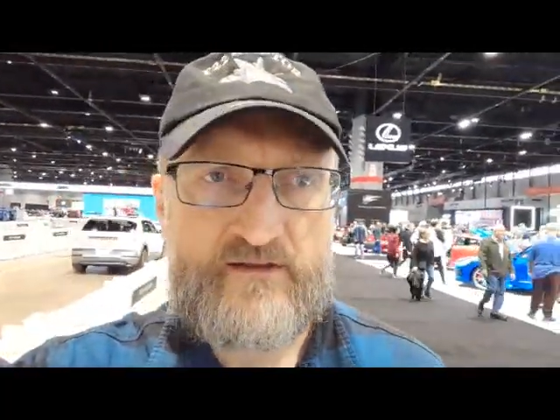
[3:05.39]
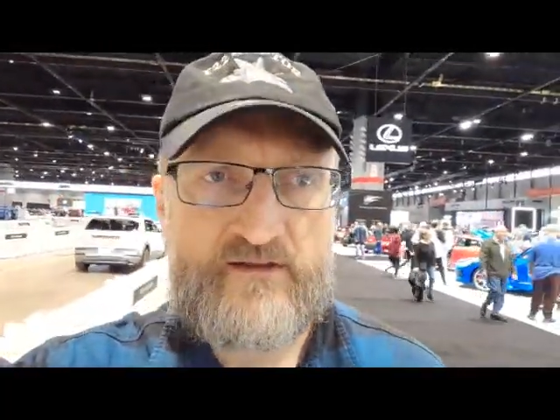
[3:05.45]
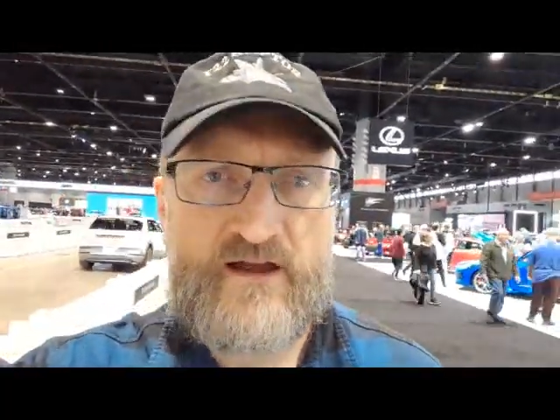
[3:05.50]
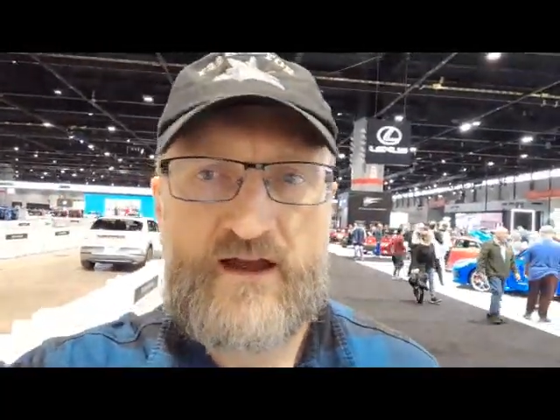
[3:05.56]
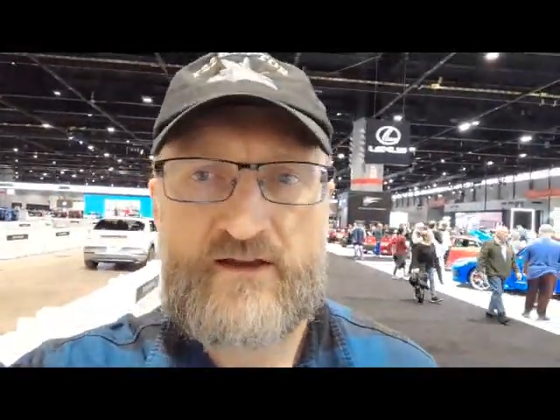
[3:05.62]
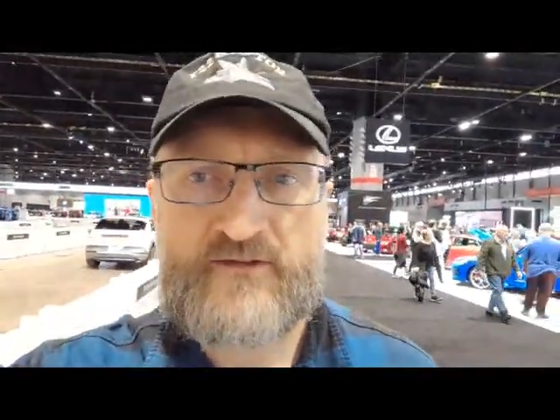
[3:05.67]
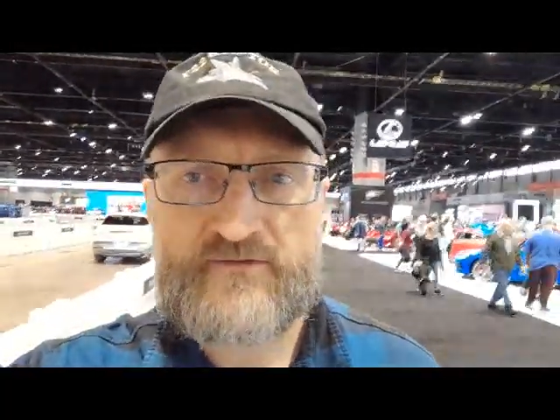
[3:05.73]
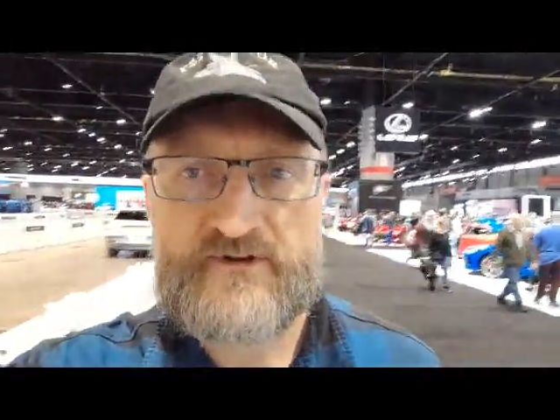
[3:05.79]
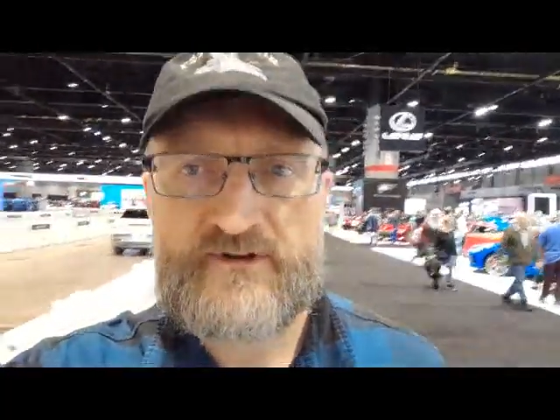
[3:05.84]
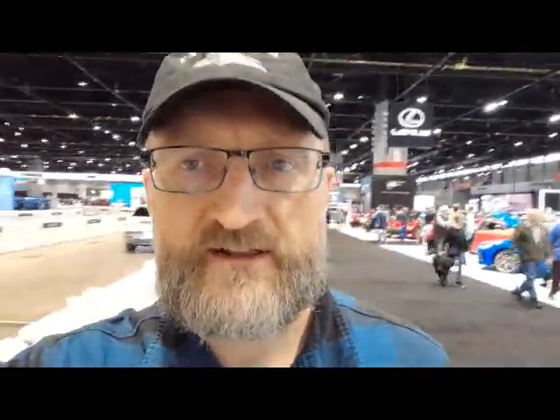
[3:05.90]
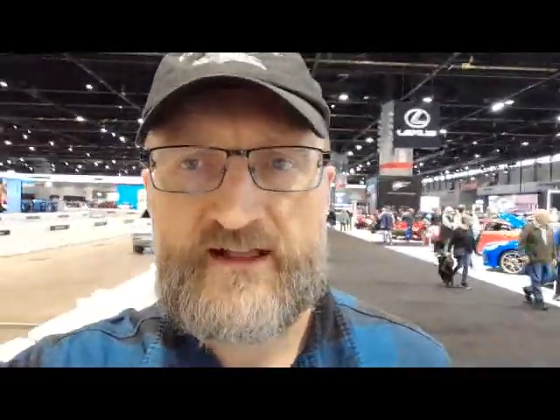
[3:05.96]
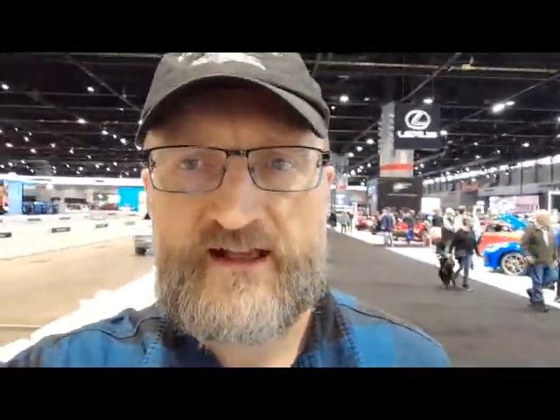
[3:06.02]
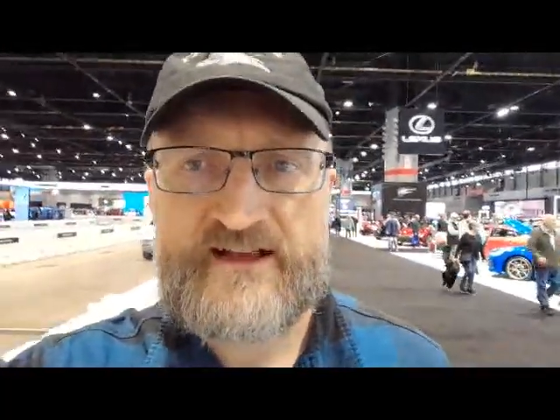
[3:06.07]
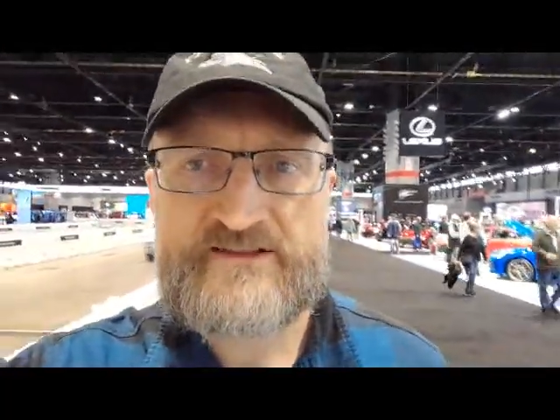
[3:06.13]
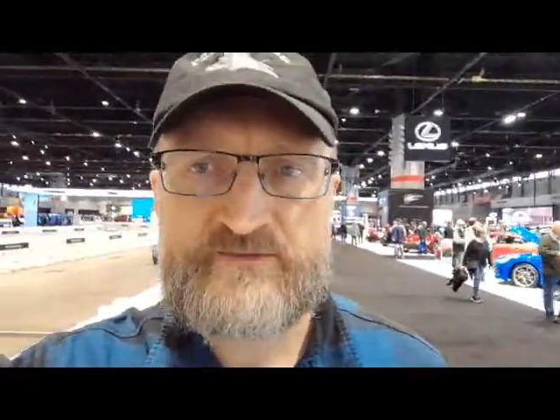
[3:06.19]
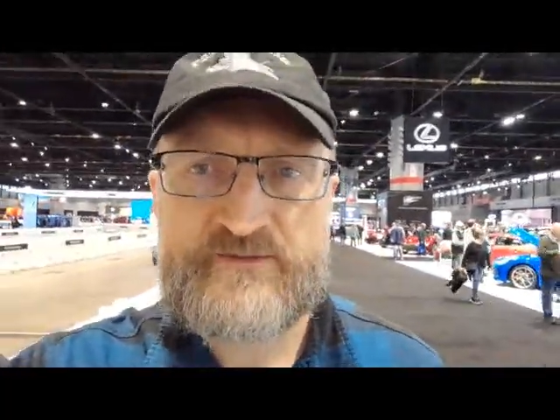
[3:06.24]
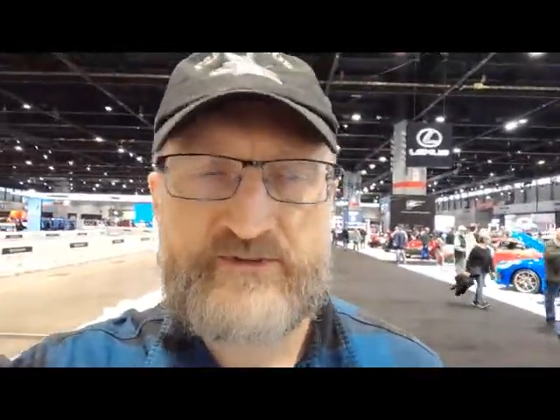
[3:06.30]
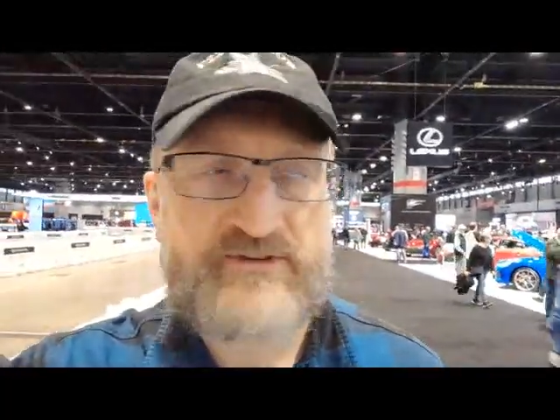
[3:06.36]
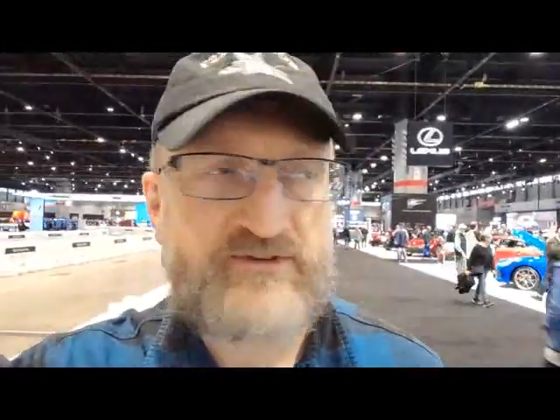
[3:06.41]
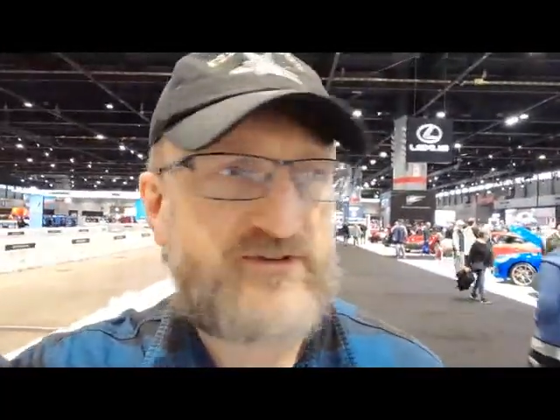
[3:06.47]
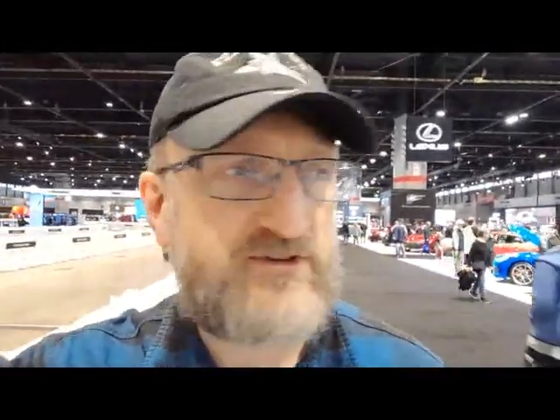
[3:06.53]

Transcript: not realize what they're